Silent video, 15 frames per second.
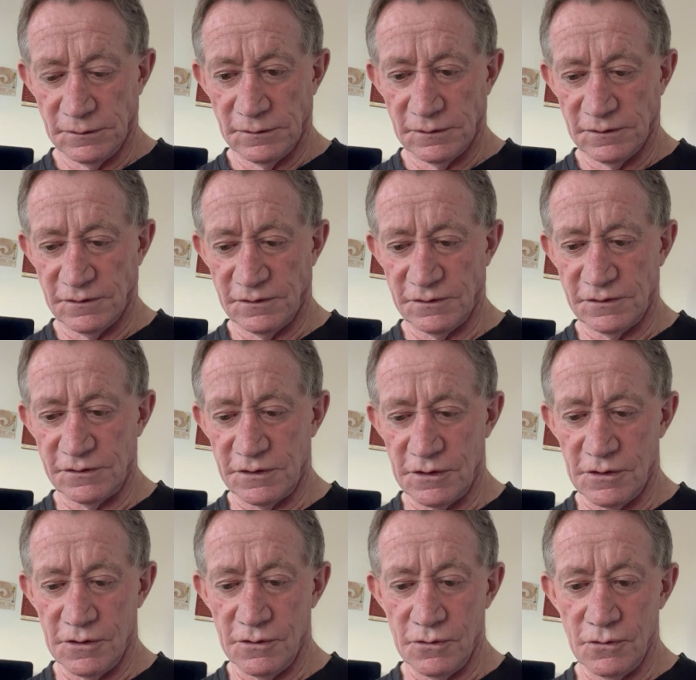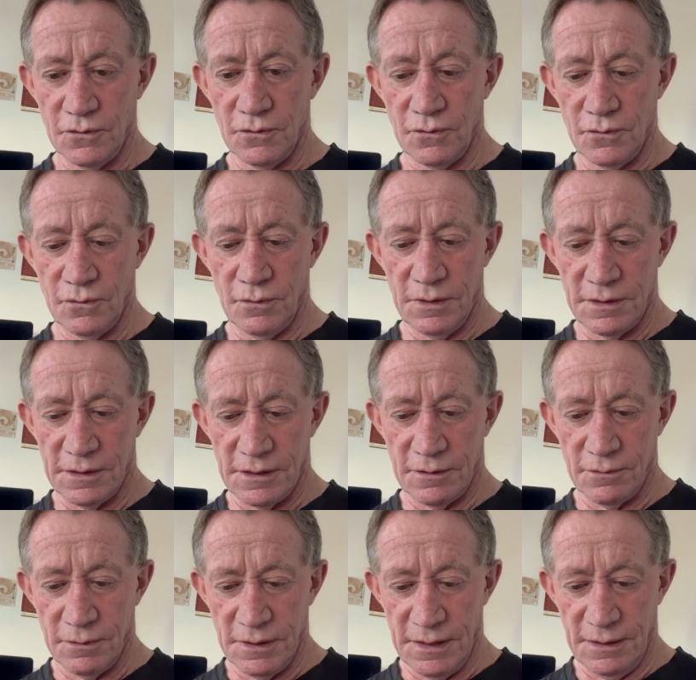So where
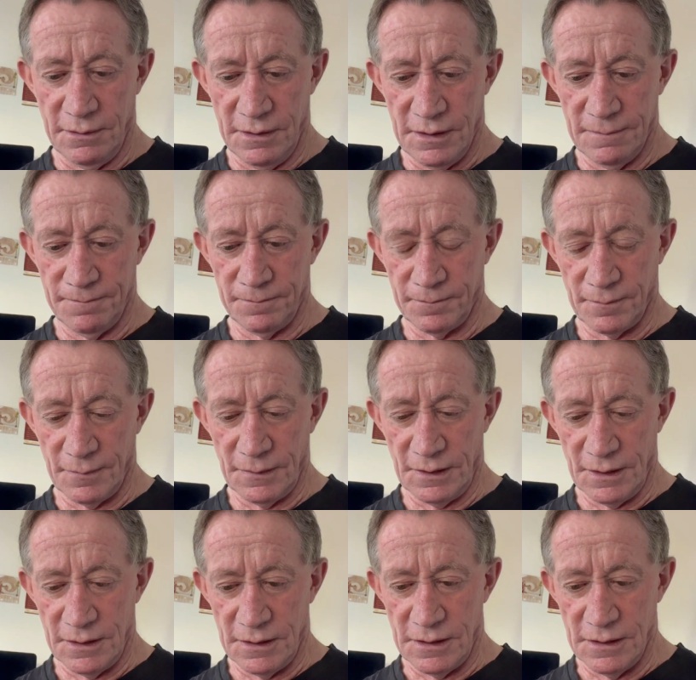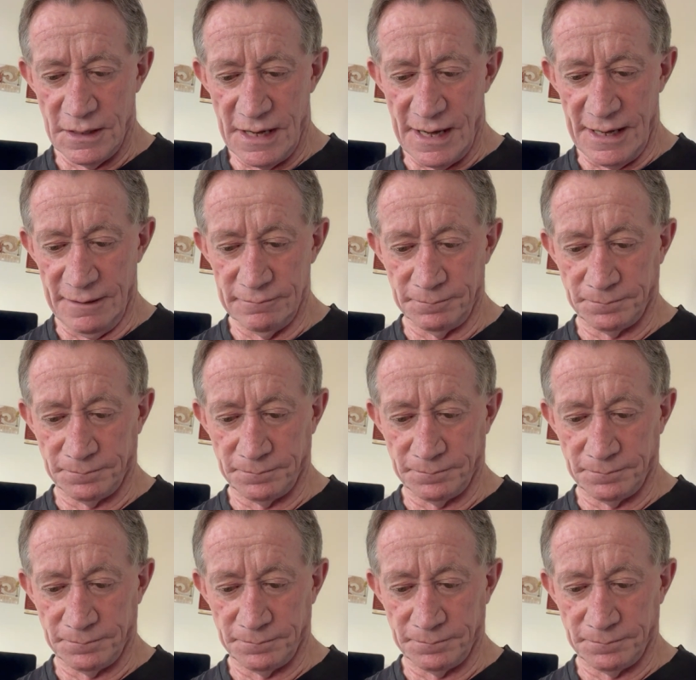are we? Okay.